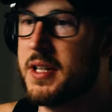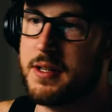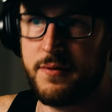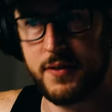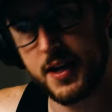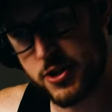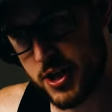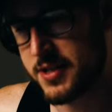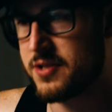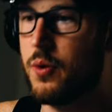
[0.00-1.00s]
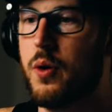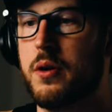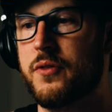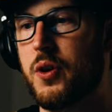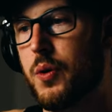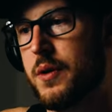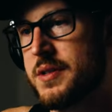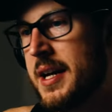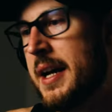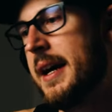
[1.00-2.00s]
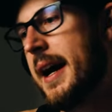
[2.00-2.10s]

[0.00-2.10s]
You have a VHS store, of course.